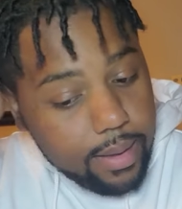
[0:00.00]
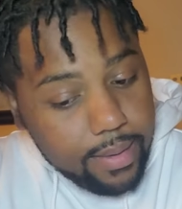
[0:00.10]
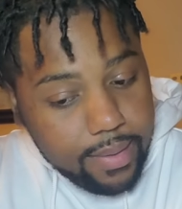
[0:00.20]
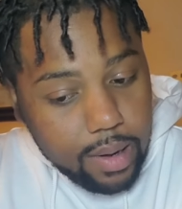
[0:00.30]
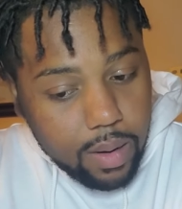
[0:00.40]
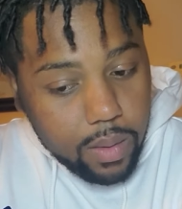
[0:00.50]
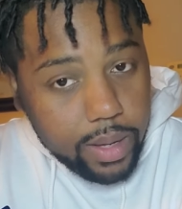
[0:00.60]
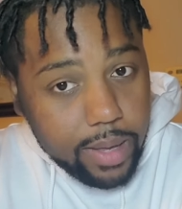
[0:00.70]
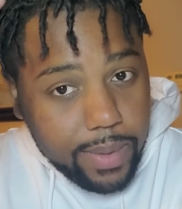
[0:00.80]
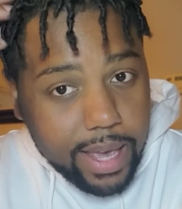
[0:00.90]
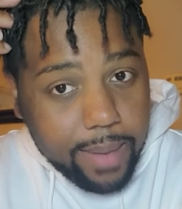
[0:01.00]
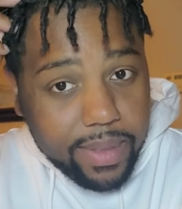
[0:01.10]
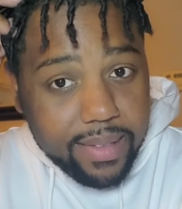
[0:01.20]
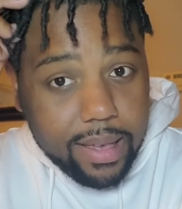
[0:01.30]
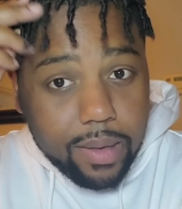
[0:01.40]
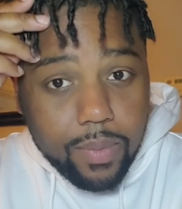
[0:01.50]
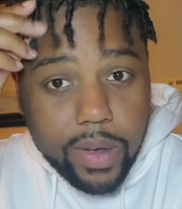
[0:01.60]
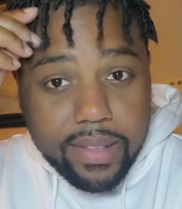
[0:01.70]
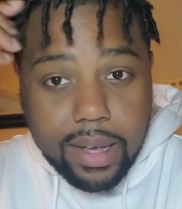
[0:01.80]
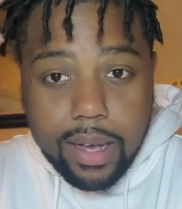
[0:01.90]
So he became the singing
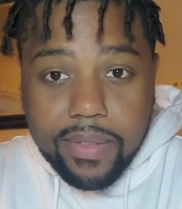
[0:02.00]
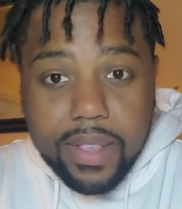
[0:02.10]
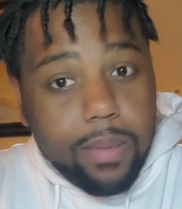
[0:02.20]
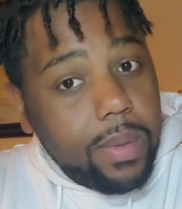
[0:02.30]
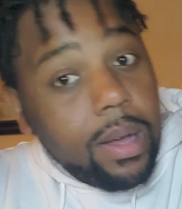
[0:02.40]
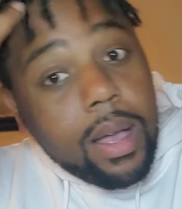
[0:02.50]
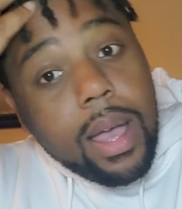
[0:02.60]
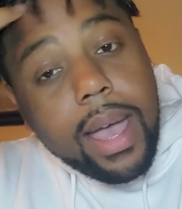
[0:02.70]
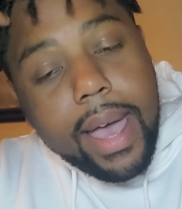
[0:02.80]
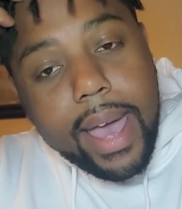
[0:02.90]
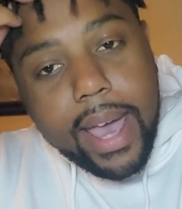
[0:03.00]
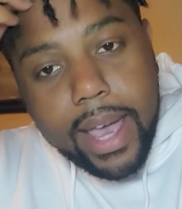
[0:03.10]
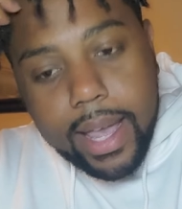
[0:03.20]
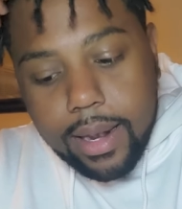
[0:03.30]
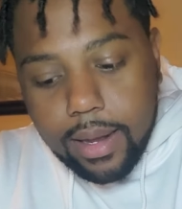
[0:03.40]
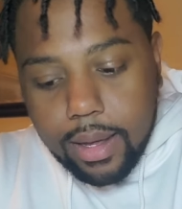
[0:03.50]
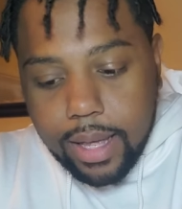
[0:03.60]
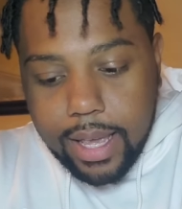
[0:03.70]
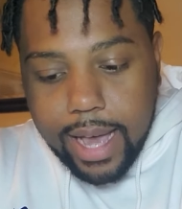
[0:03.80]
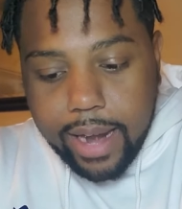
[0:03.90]
voice of Simba. And
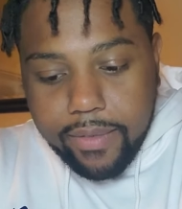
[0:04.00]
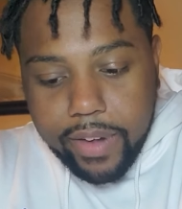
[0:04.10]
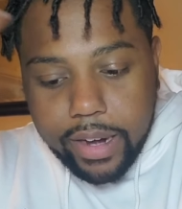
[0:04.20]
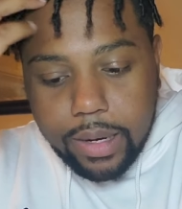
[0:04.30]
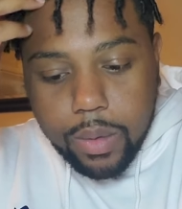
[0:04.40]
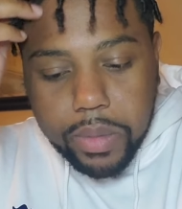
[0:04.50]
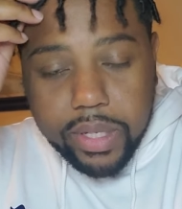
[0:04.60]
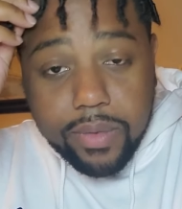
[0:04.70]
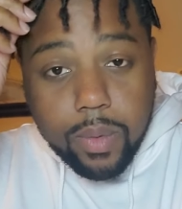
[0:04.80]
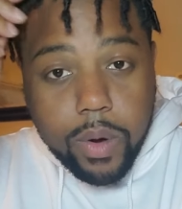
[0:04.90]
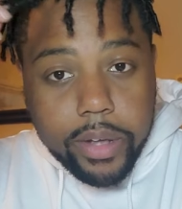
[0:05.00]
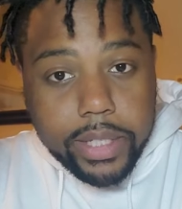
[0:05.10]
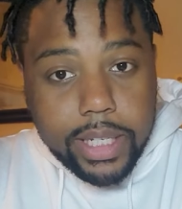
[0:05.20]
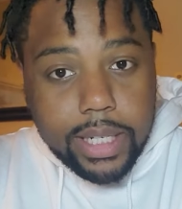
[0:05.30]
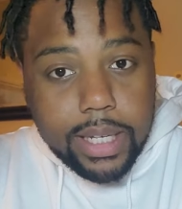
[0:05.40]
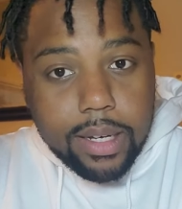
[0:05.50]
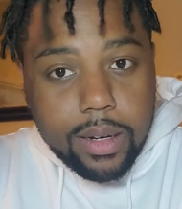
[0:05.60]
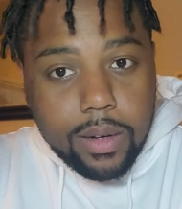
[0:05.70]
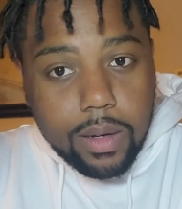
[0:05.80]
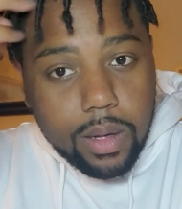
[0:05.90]
he got a very lucrative royalty
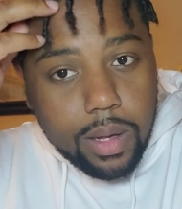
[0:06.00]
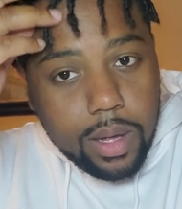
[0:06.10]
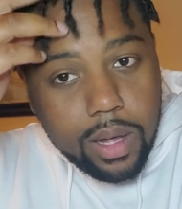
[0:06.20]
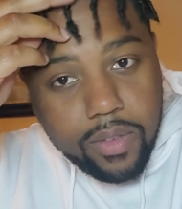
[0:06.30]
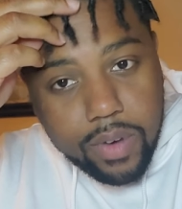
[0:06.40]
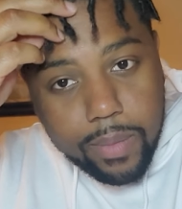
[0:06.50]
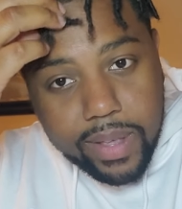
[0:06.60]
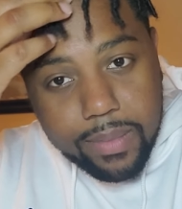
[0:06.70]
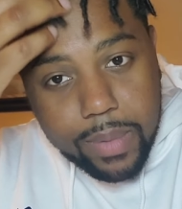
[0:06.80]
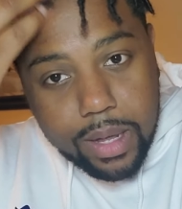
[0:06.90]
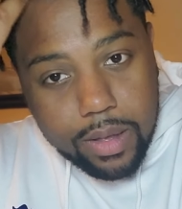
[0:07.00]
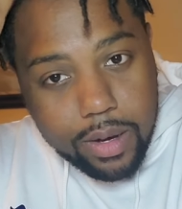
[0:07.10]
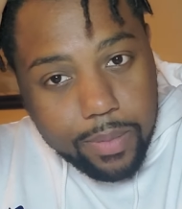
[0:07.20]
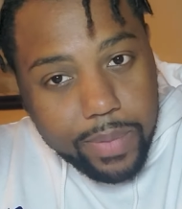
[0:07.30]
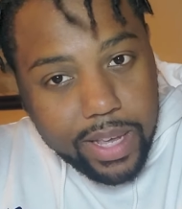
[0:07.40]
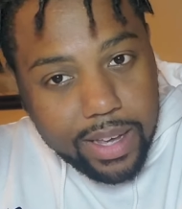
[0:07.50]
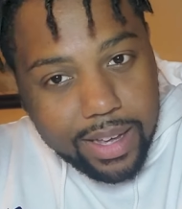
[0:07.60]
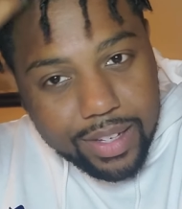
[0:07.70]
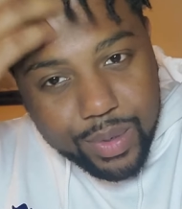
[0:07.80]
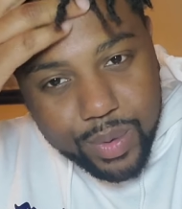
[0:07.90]
deal from his mother
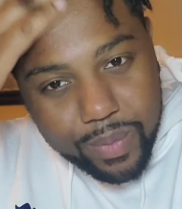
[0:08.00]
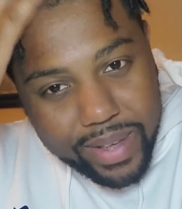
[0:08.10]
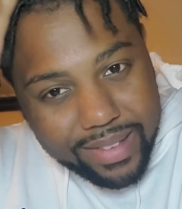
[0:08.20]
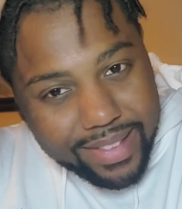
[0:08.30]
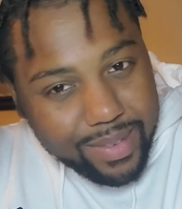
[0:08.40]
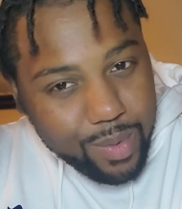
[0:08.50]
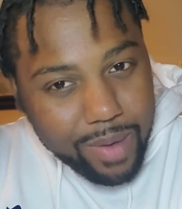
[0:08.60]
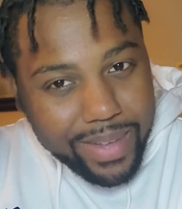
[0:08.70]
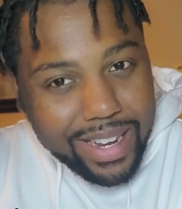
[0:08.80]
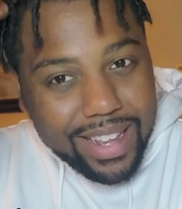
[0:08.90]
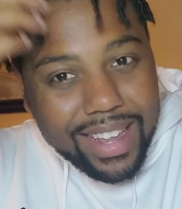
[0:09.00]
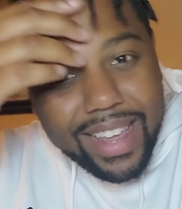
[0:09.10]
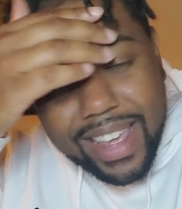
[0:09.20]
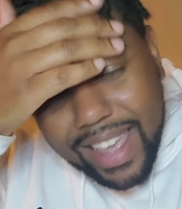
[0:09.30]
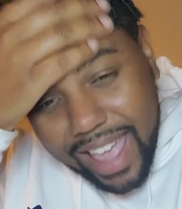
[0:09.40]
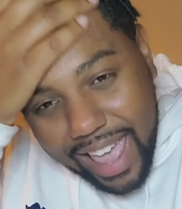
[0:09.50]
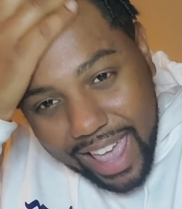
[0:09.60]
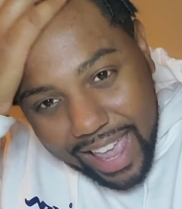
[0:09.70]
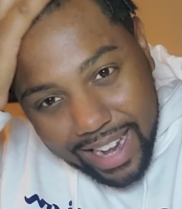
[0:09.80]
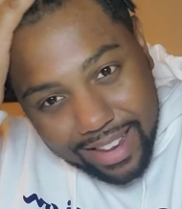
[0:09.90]
being a shrewd businesswoman.
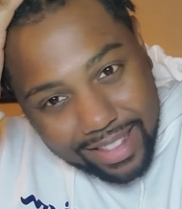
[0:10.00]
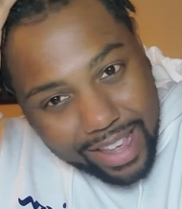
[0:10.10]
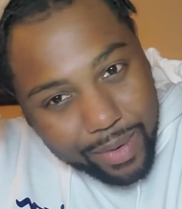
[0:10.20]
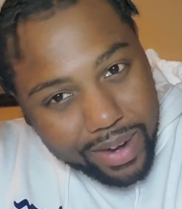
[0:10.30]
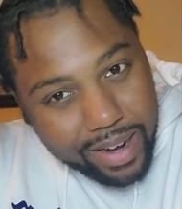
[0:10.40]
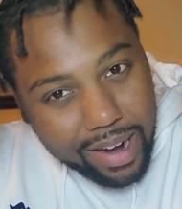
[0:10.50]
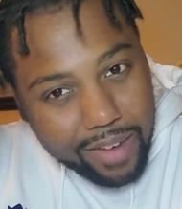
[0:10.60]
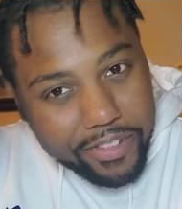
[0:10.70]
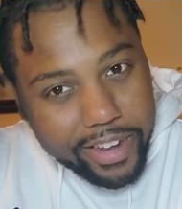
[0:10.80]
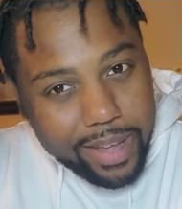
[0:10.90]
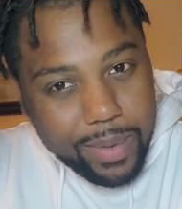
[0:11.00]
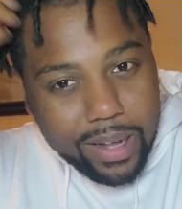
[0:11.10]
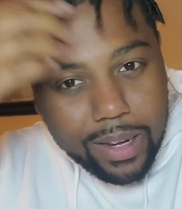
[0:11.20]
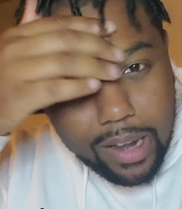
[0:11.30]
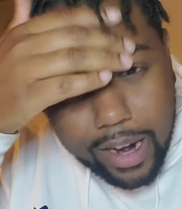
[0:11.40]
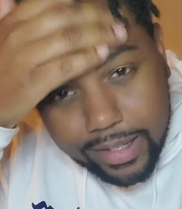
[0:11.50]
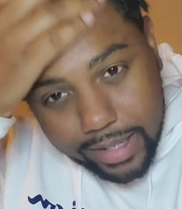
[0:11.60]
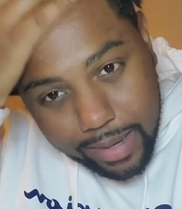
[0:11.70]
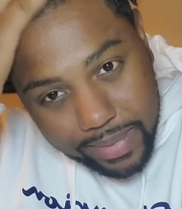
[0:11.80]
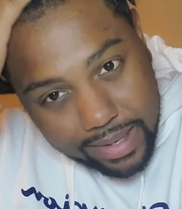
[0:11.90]
And they were going to offer him a large
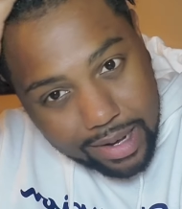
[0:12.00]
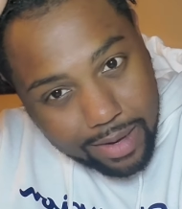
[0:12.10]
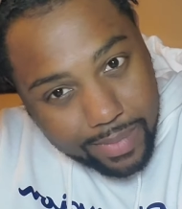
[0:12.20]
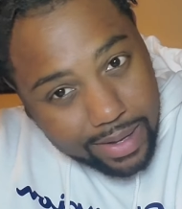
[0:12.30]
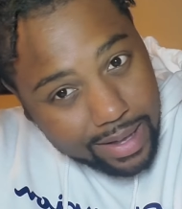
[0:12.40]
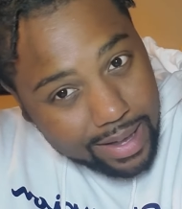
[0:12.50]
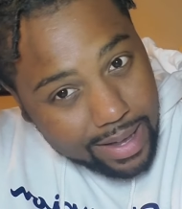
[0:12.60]
lump sum